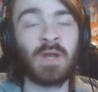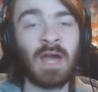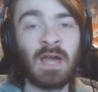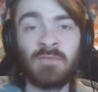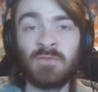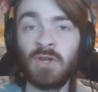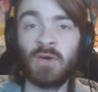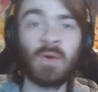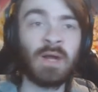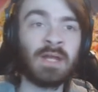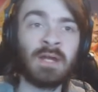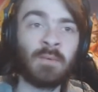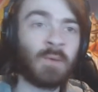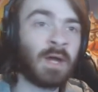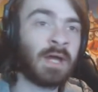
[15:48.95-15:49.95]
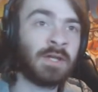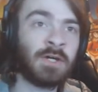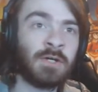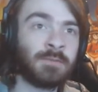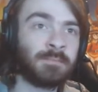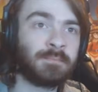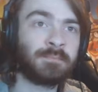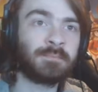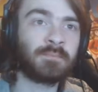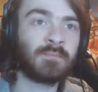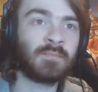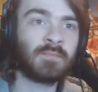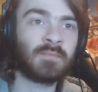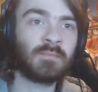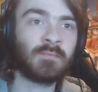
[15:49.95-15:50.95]
I have no idea why I don't.
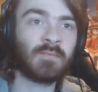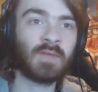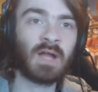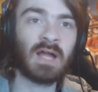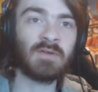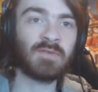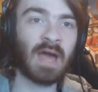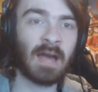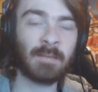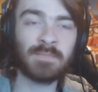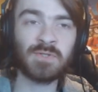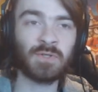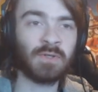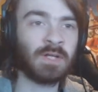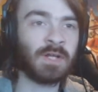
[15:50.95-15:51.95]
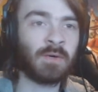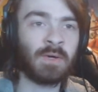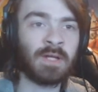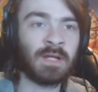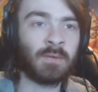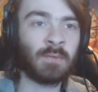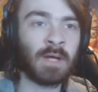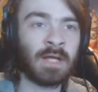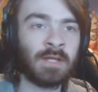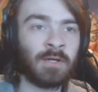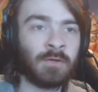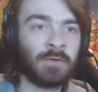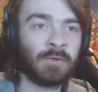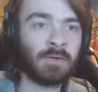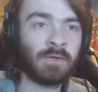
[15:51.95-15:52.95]
I have absolutely no idea why I
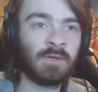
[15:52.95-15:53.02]
don't.